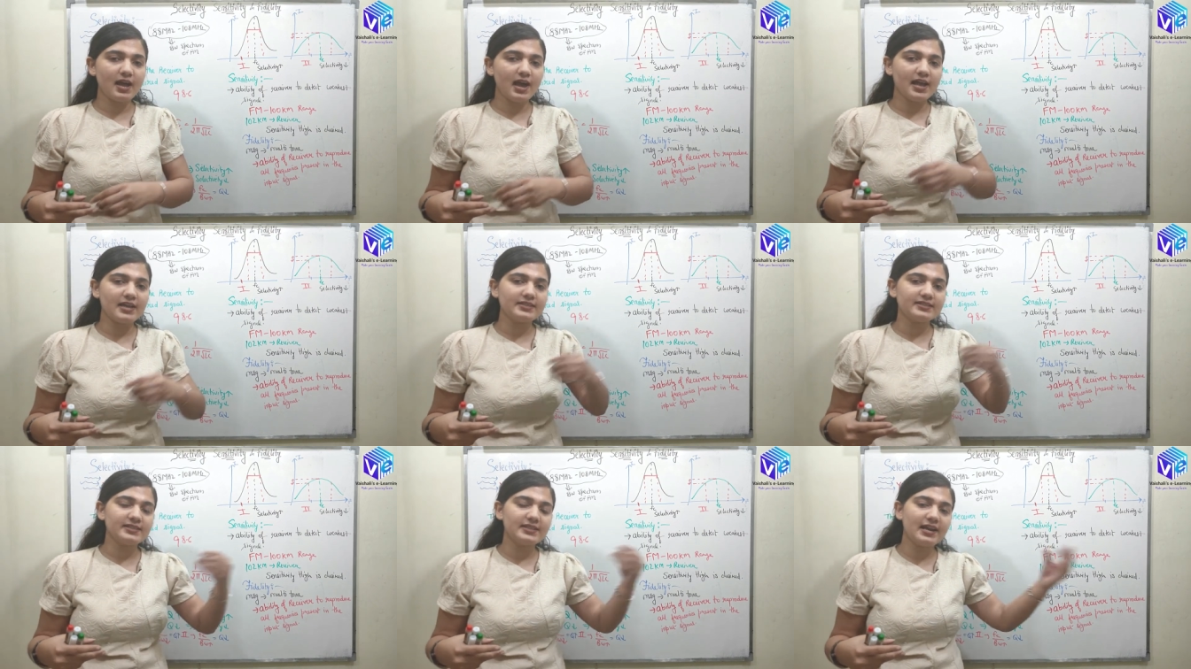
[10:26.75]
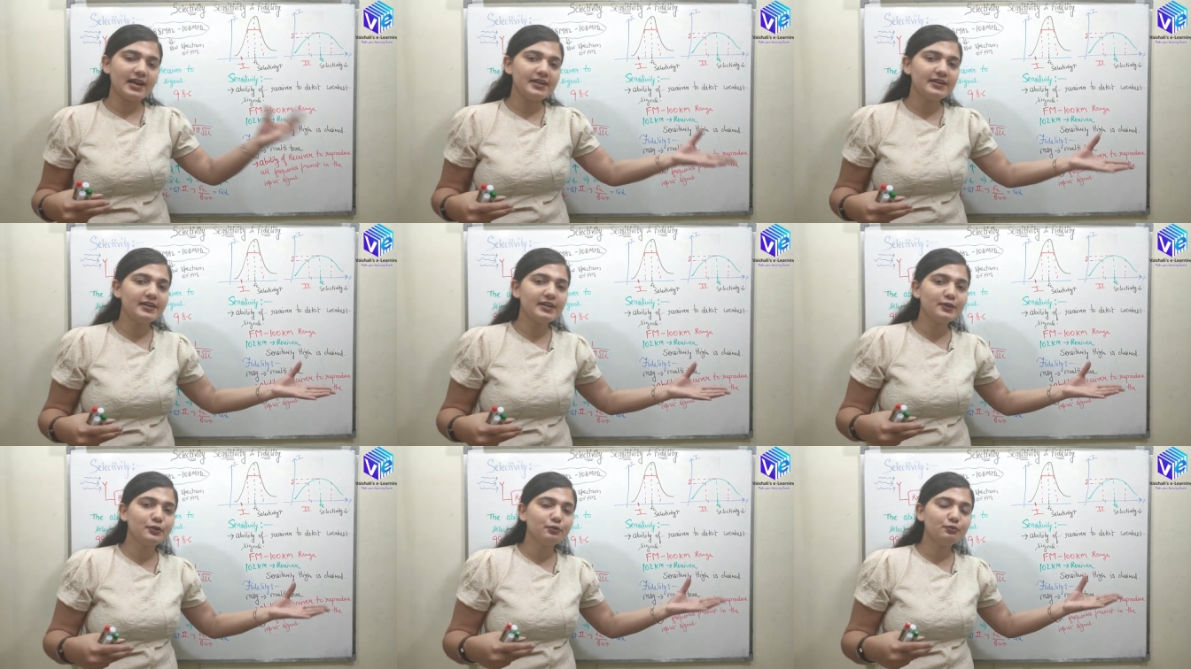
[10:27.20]
I
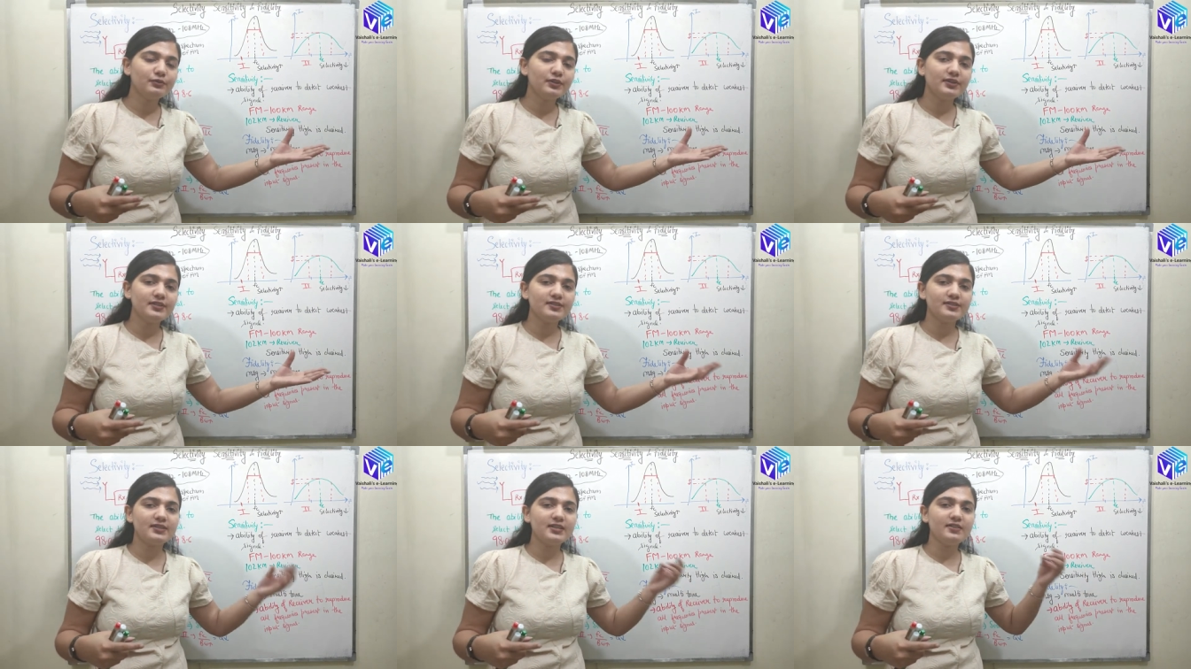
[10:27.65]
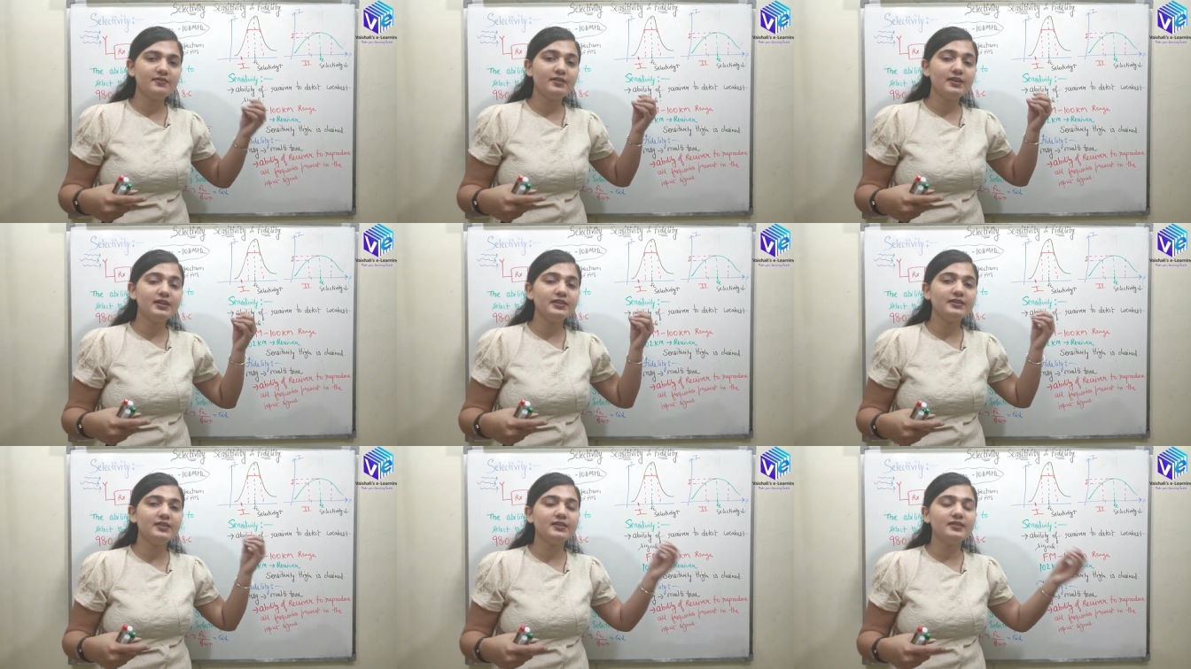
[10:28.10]
send it to the receiver,
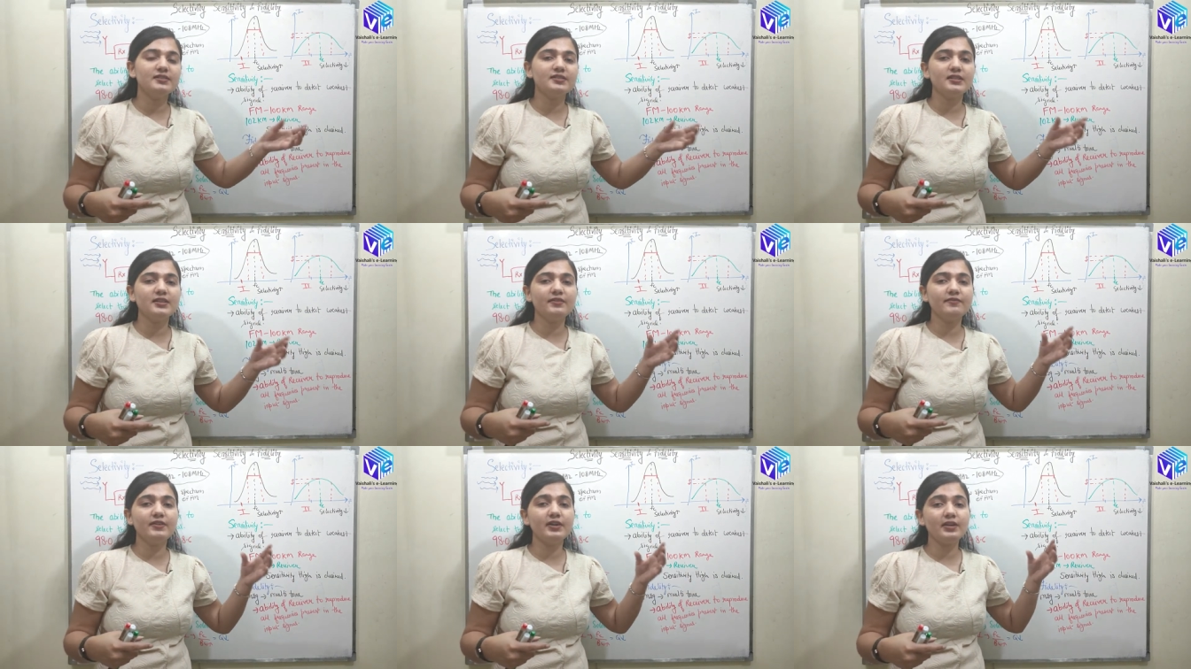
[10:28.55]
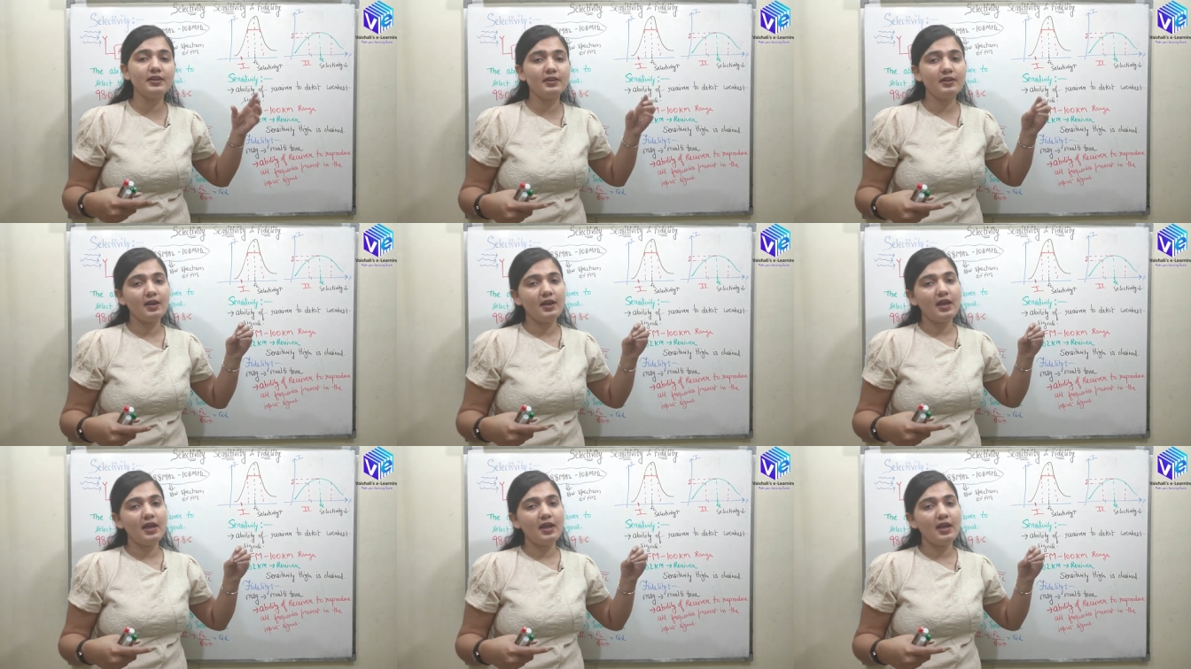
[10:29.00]
in the receiver